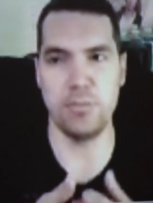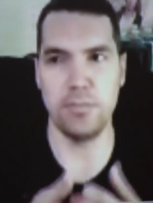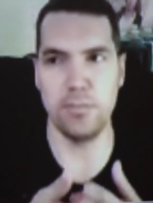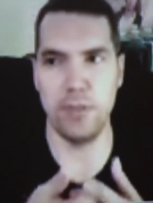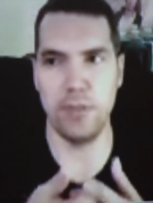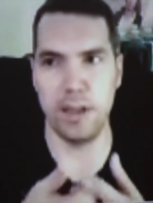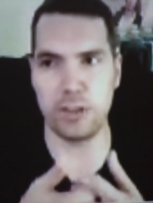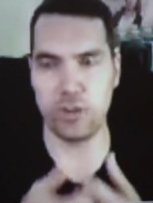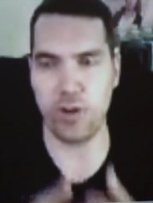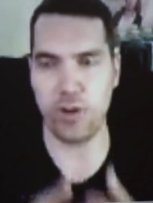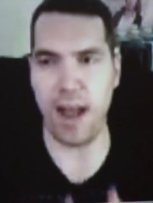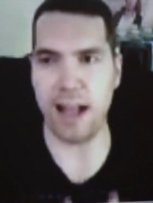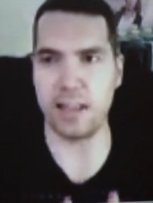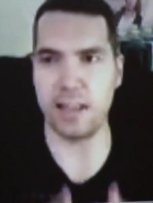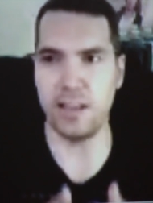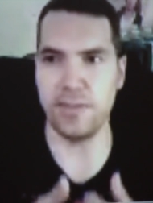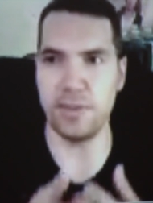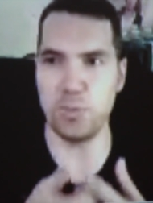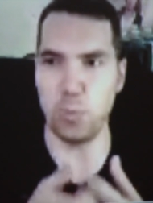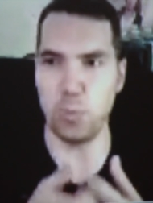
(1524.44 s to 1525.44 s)

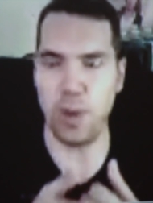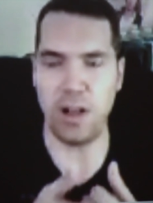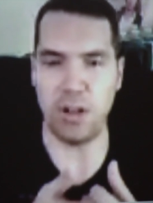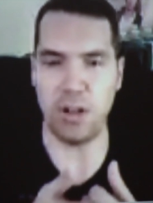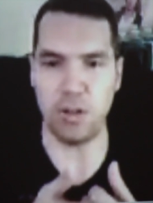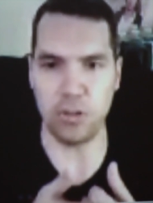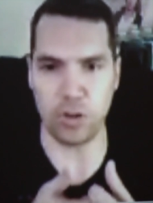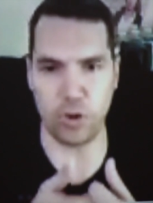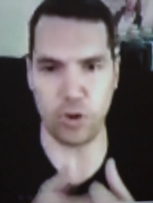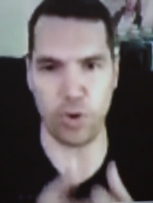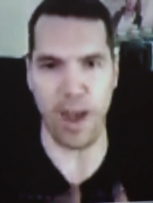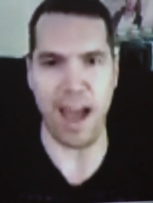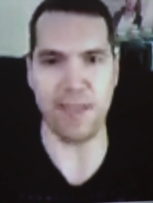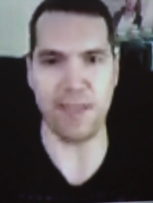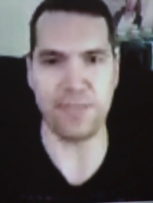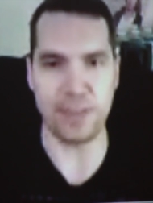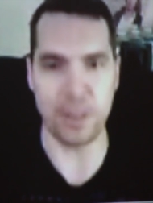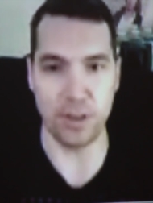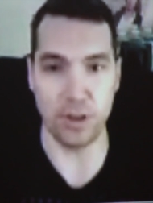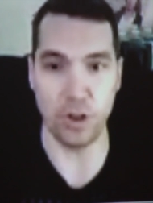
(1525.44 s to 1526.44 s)
attractive and
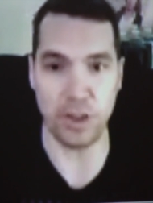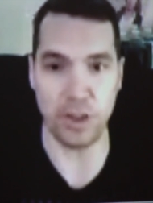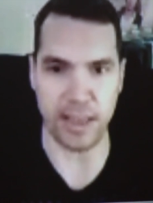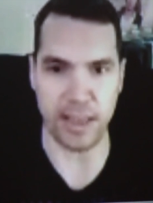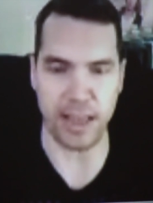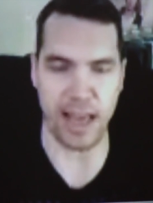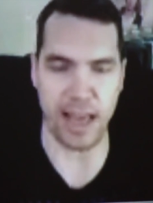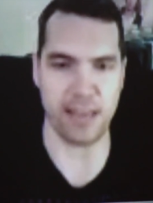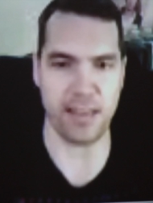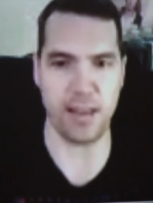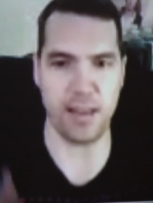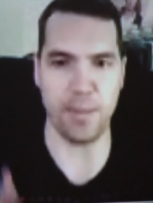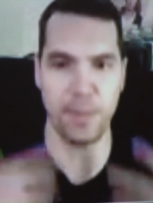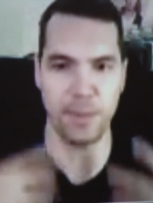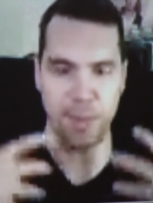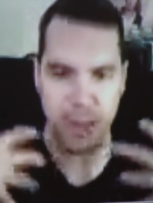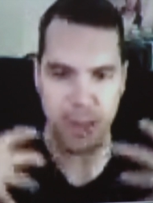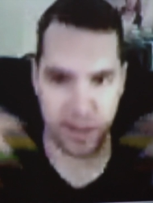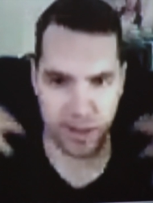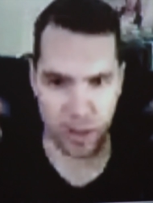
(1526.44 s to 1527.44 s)
well-crafted looking as
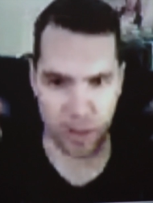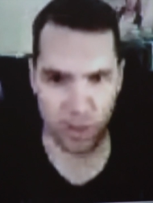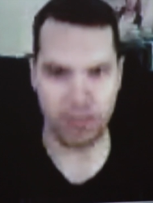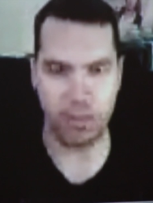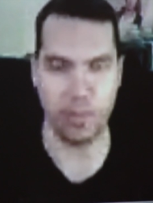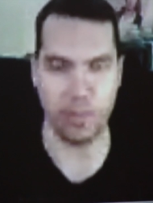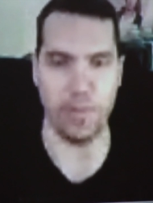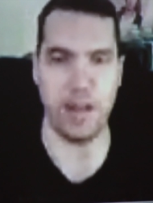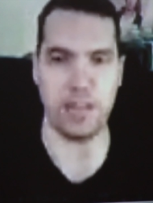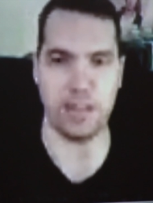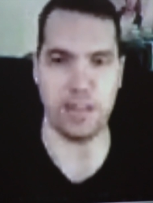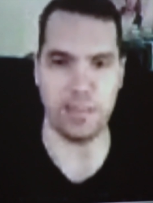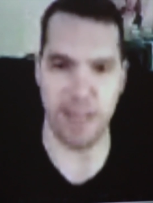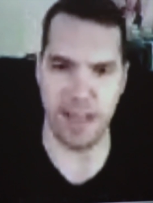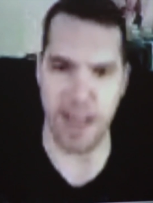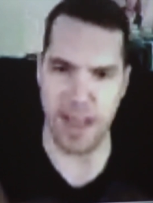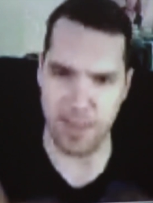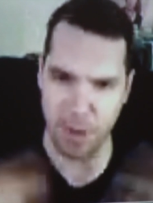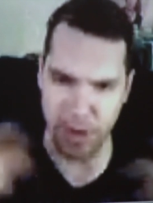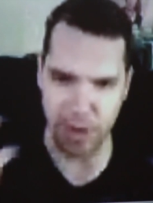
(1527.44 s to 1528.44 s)
something that you can spend some
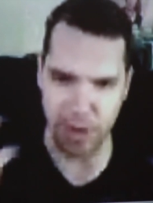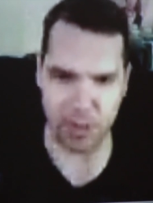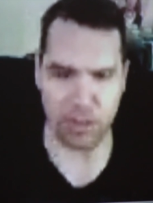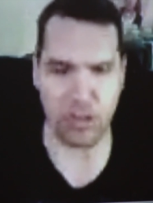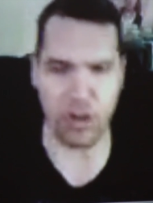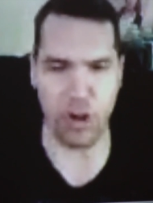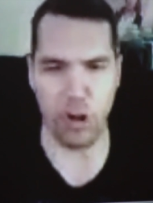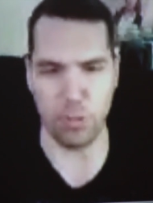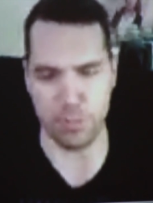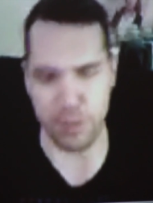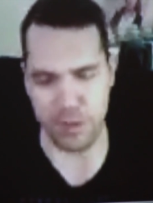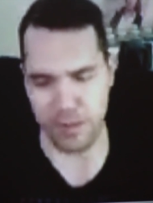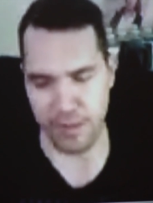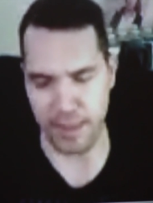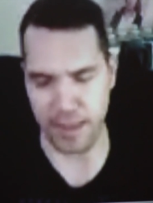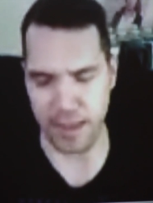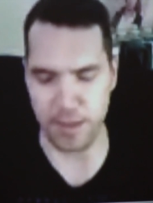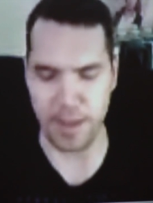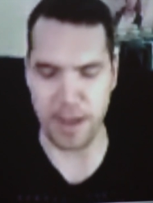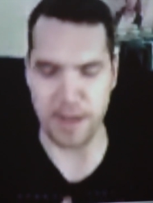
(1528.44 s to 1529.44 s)
time on and sculpt
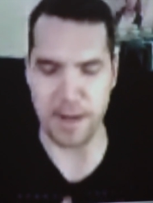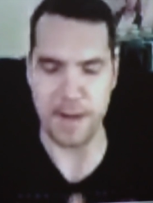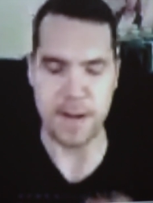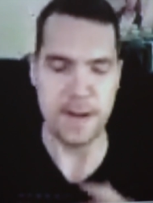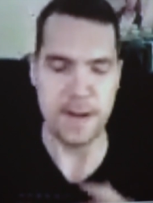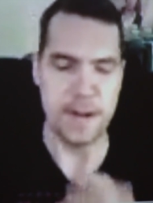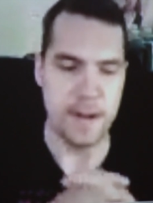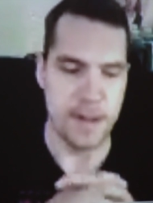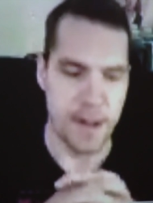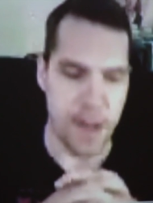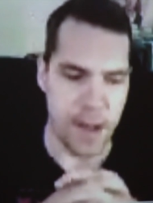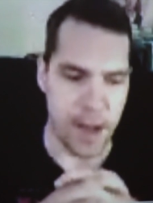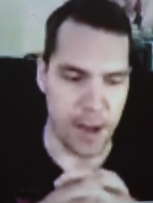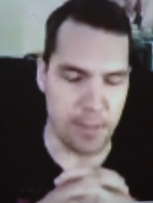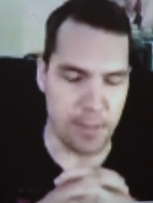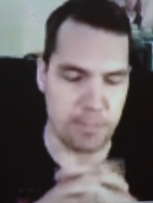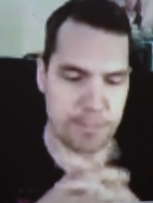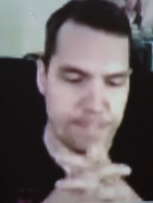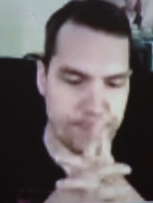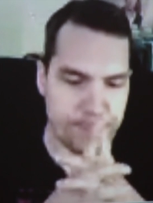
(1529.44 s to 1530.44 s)
and think about.
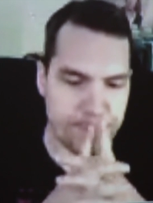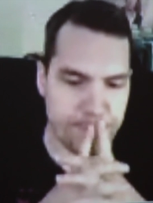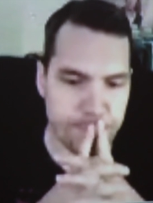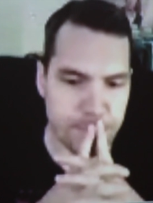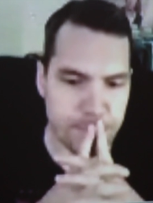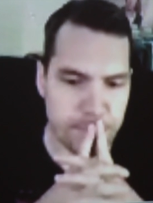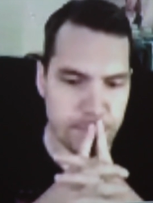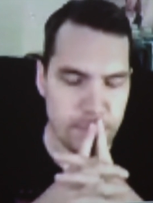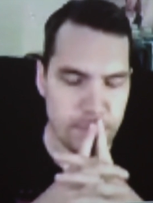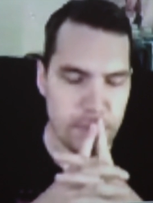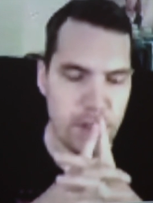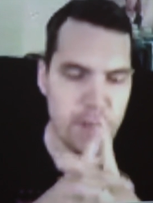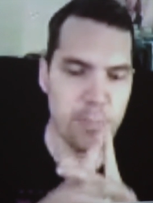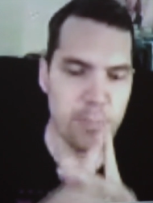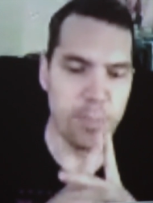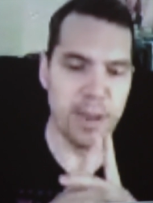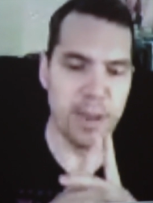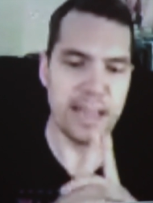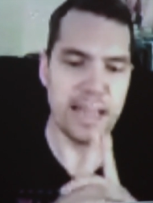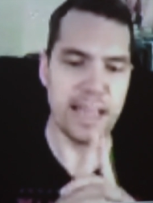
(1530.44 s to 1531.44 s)
Mm-hmm. um,
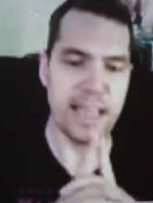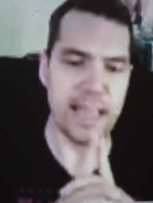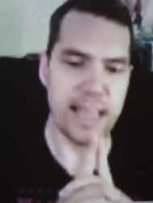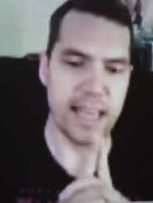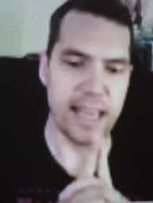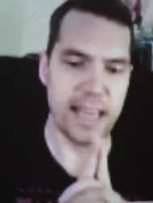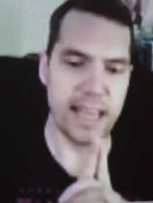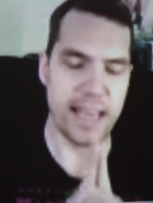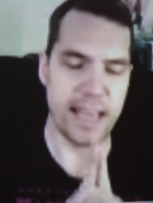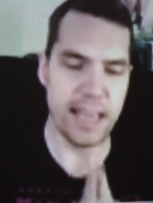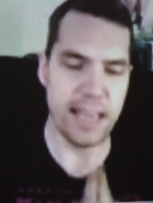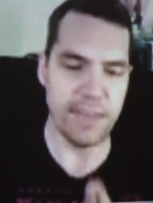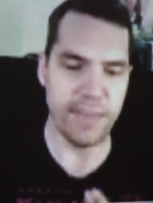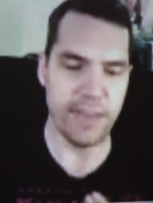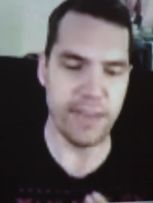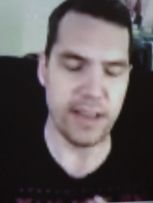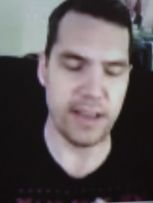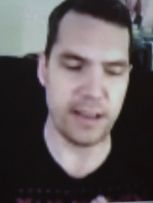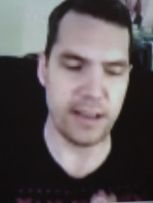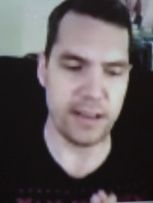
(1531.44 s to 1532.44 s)
but
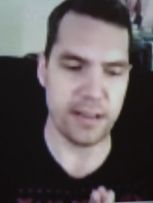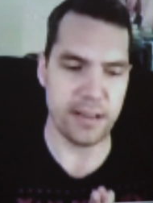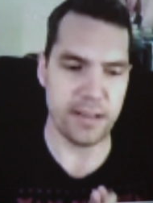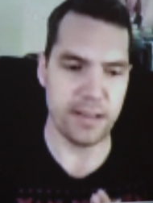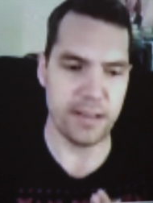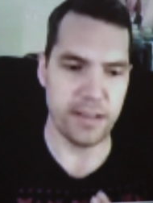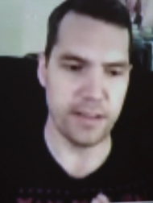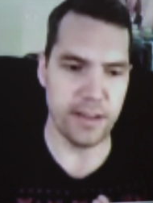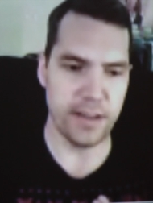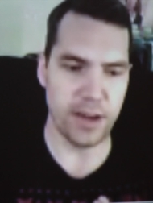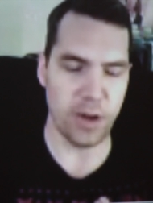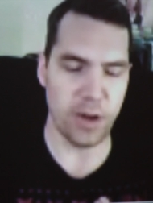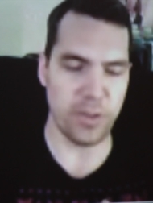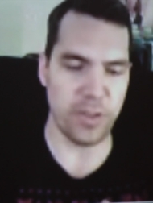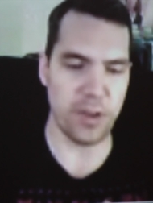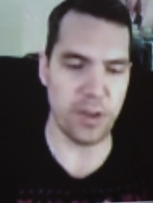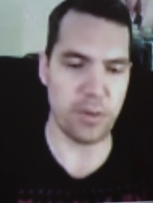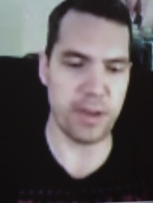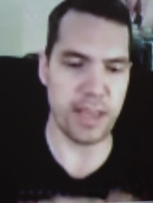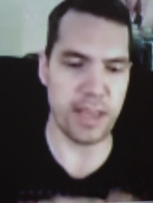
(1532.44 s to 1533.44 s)
even, you know,
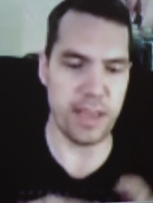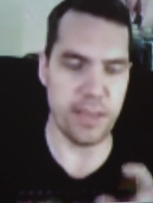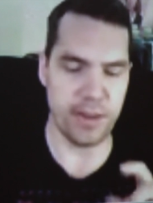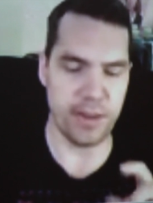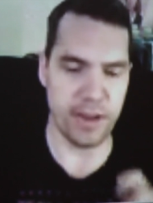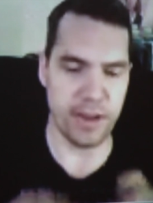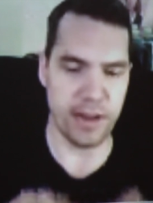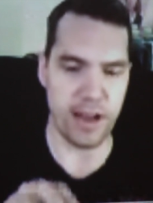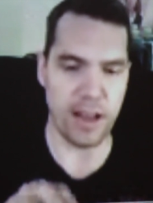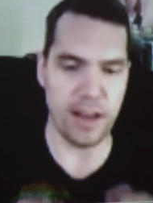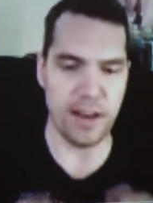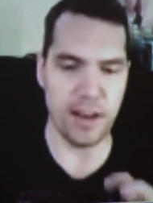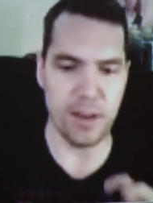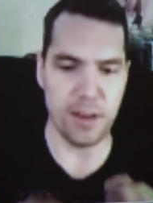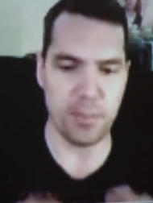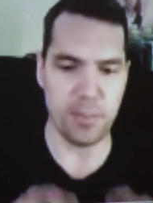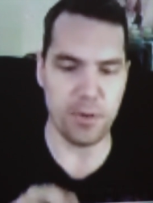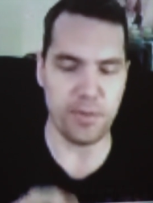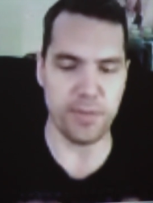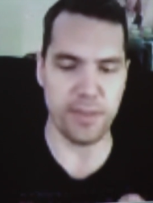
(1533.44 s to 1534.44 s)
there were even a, a
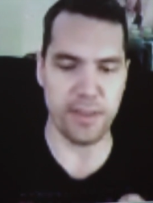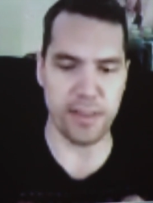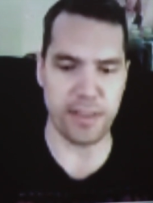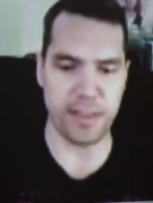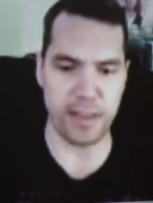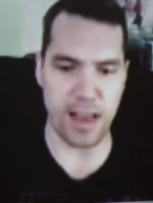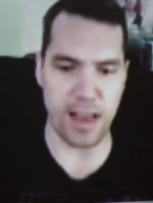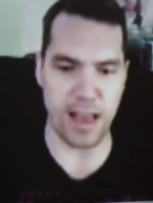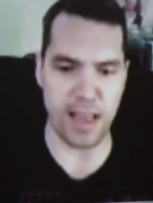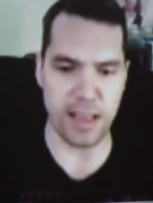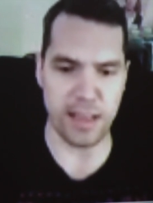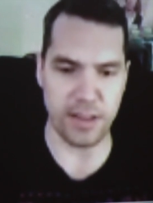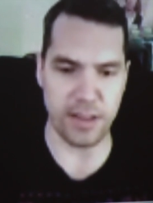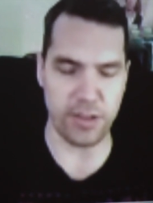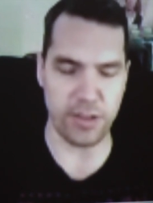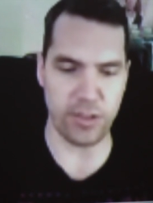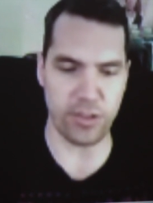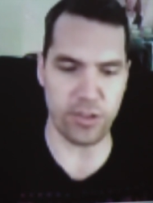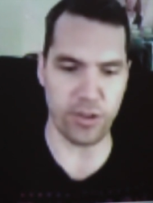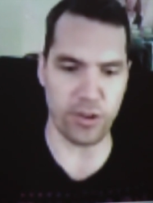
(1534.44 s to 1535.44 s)
number of design
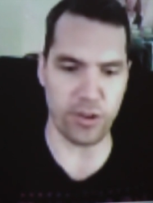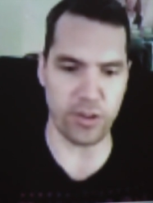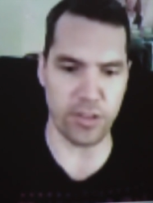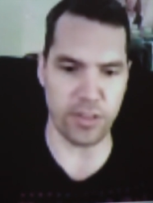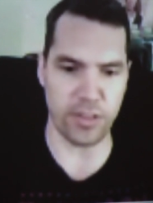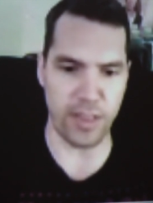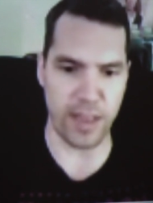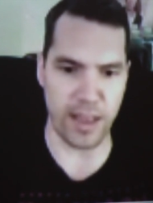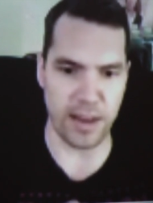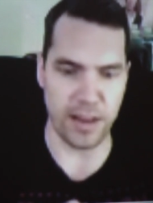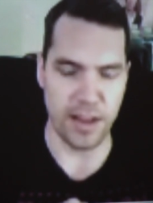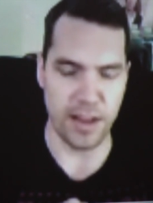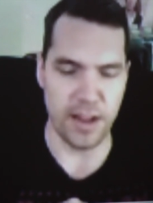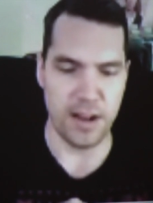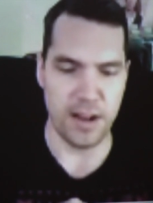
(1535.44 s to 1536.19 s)
concerns that,